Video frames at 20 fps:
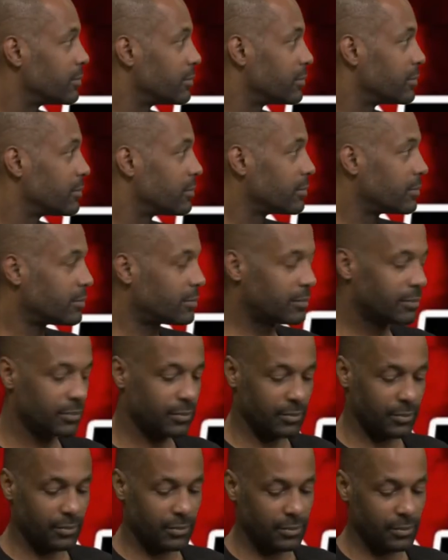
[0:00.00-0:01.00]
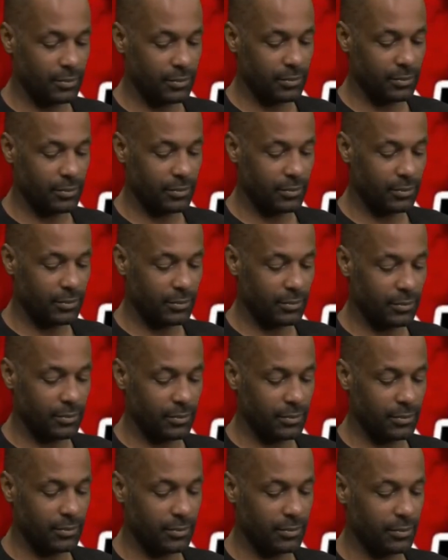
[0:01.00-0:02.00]

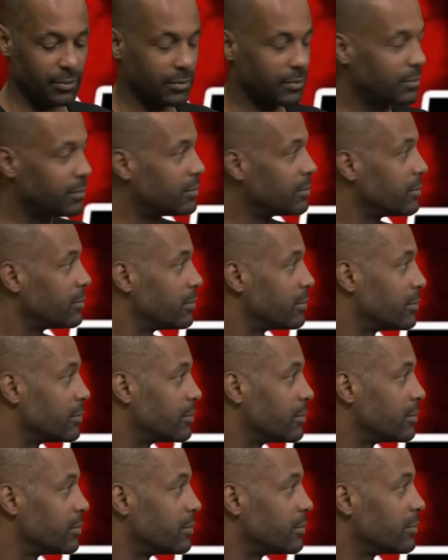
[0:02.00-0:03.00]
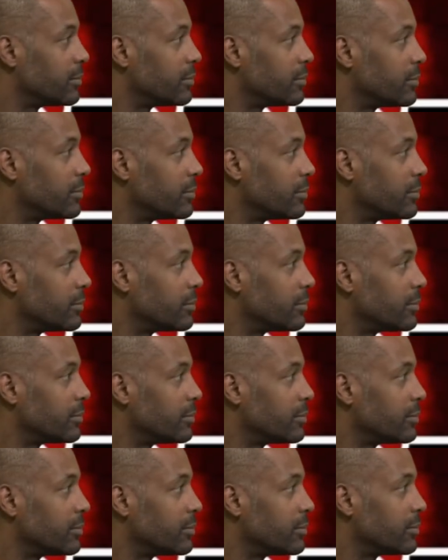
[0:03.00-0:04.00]

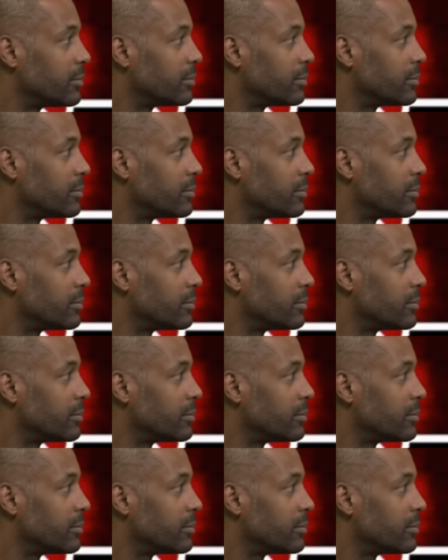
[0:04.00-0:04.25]
This person isn't speaking.